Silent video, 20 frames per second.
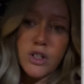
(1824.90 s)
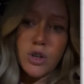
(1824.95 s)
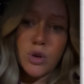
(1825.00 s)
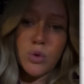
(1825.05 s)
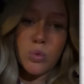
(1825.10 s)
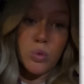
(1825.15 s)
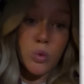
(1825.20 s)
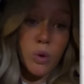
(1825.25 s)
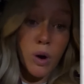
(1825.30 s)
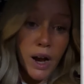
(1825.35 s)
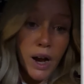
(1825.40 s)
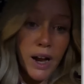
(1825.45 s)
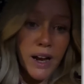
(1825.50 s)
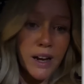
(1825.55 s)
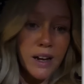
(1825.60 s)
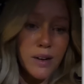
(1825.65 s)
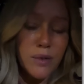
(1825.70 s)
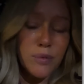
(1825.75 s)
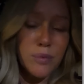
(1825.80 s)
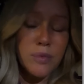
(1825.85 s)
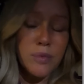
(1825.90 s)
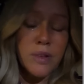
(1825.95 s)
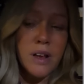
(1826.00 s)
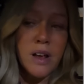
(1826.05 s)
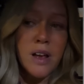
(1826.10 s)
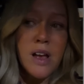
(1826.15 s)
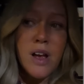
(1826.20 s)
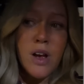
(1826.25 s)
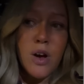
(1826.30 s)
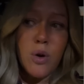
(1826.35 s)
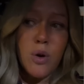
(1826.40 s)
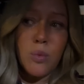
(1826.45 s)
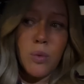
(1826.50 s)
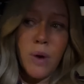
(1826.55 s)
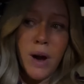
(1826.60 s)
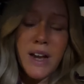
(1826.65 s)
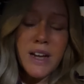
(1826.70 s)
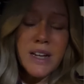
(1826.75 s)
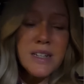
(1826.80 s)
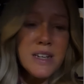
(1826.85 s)
Why I didn't have a fucking
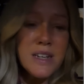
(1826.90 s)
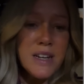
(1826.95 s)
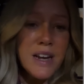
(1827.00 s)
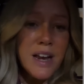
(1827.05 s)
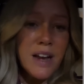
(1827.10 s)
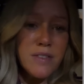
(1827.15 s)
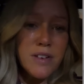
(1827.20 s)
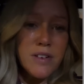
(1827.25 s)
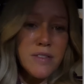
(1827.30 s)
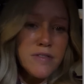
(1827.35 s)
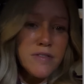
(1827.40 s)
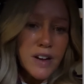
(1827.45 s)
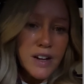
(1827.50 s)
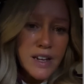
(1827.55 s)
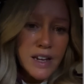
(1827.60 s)
backup plan.